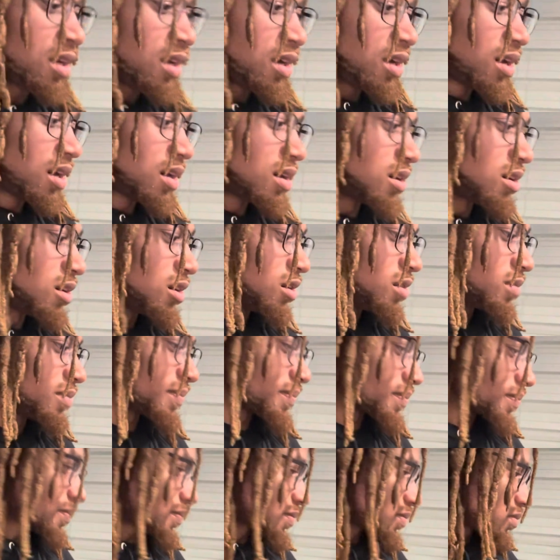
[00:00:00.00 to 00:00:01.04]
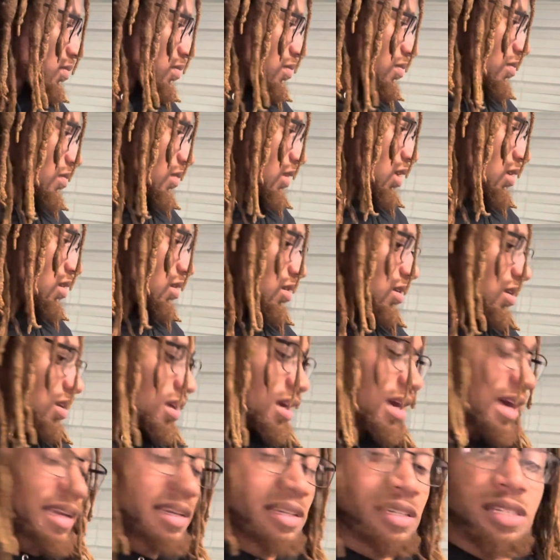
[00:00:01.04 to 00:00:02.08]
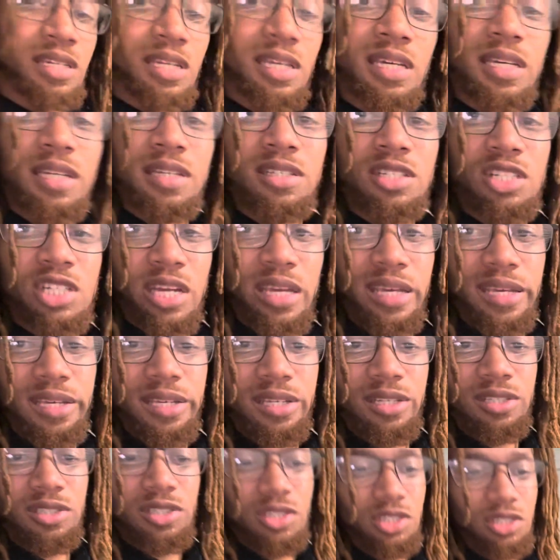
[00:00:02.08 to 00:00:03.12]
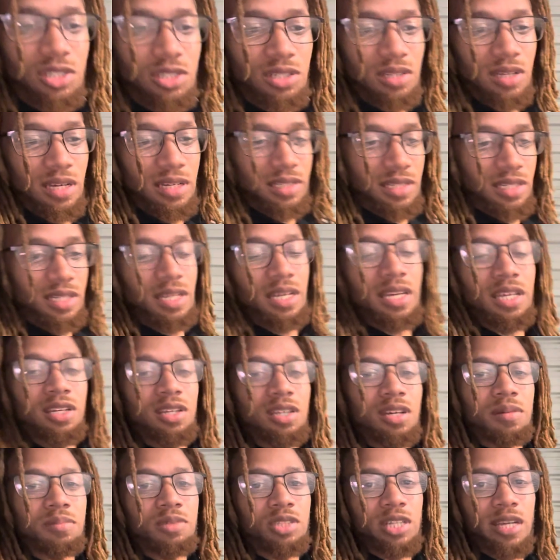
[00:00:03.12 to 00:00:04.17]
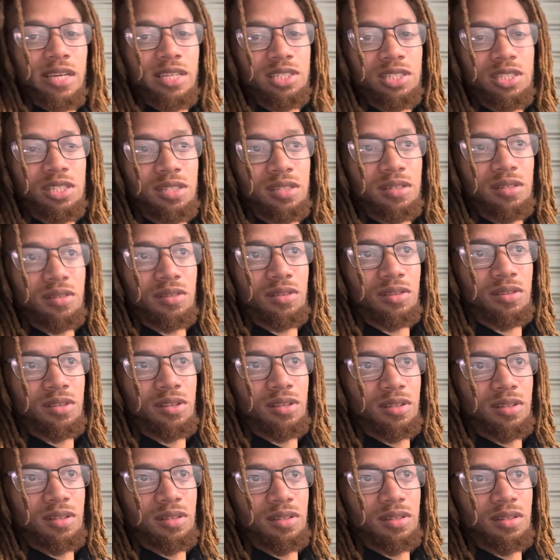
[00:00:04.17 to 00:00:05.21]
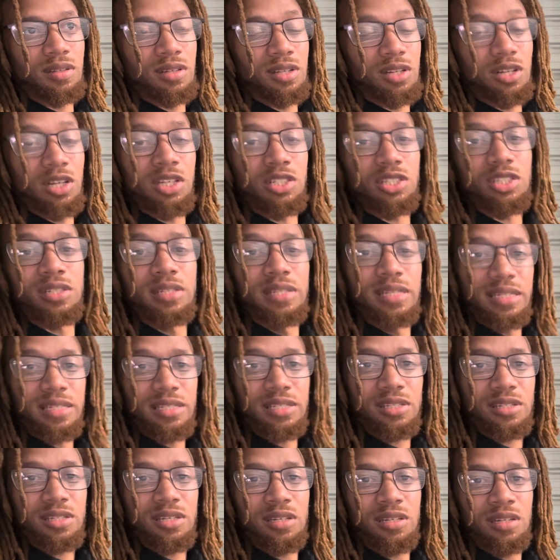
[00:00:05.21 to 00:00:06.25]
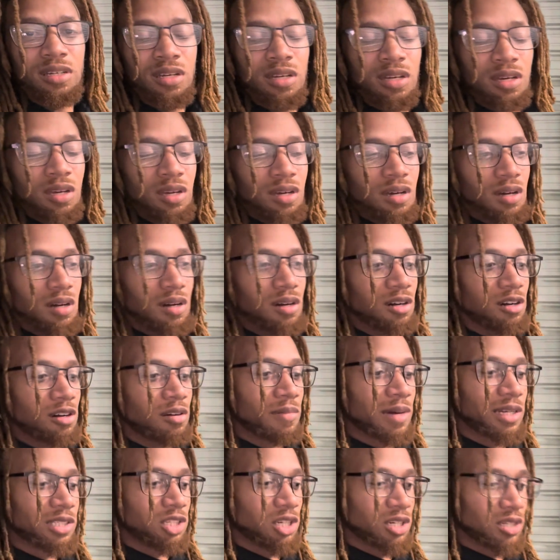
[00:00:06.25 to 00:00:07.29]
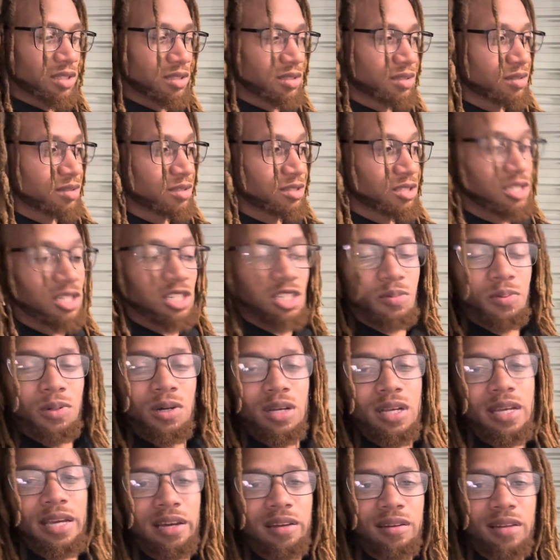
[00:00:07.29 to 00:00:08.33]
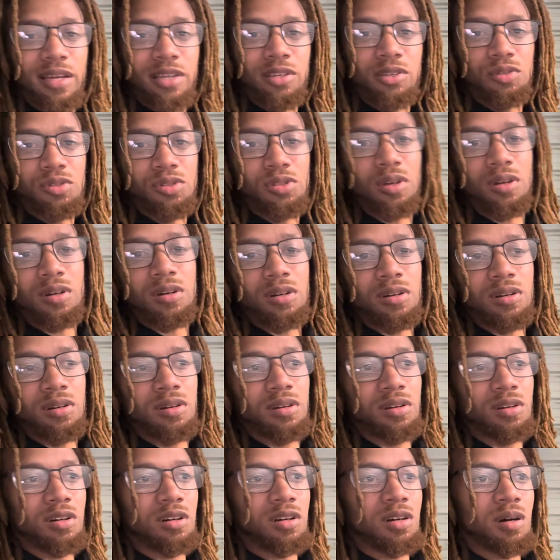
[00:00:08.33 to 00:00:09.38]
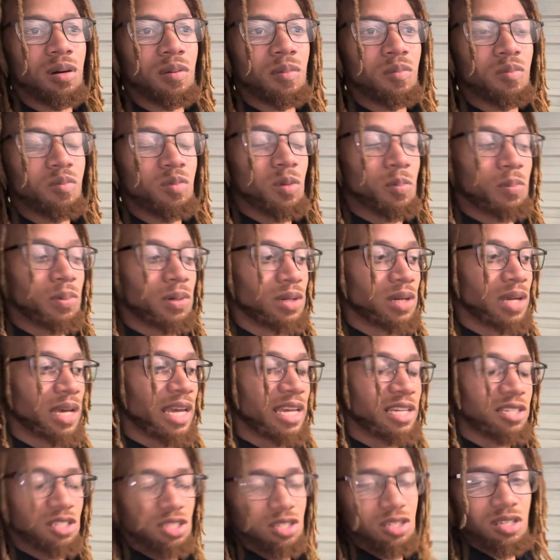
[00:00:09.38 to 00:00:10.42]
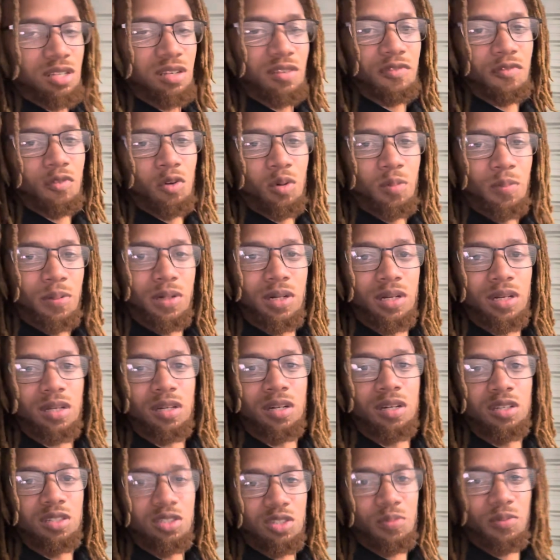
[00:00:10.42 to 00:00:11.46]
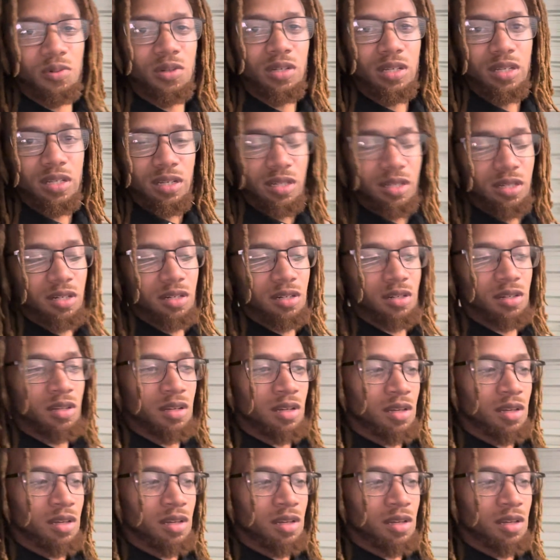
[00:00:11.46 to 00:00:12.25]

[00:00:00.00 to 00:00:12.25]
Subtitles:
I did end up changing the clutch disc. I took the 6-puck out like you saw. We put an ACT 4-puck unsprung in here.